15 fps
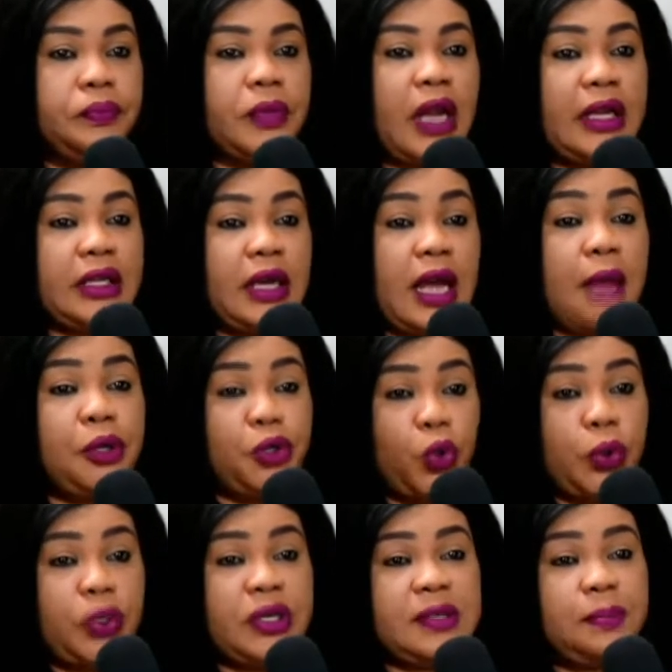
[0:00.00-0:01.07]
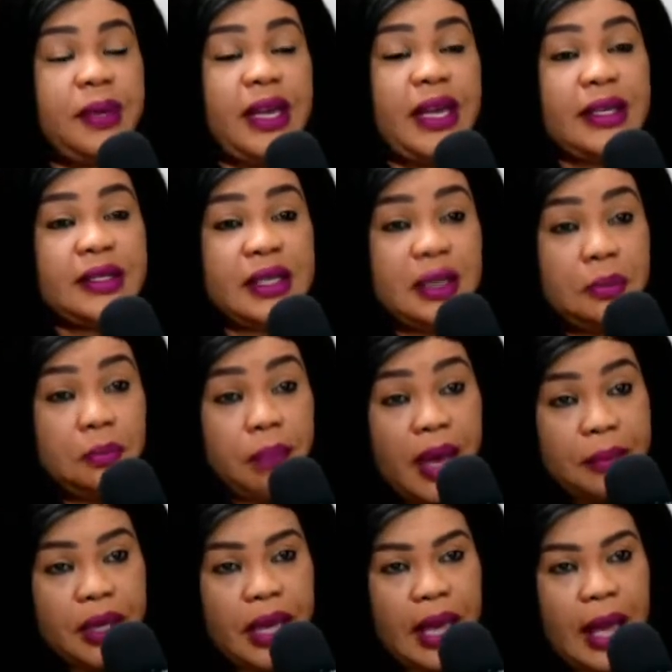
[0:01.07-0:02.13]
and know his place in
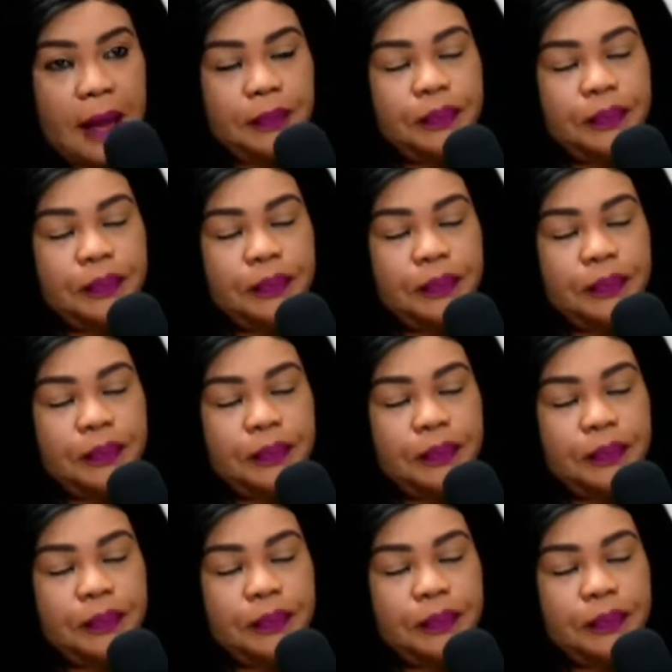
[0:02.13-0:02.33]
Birmingham.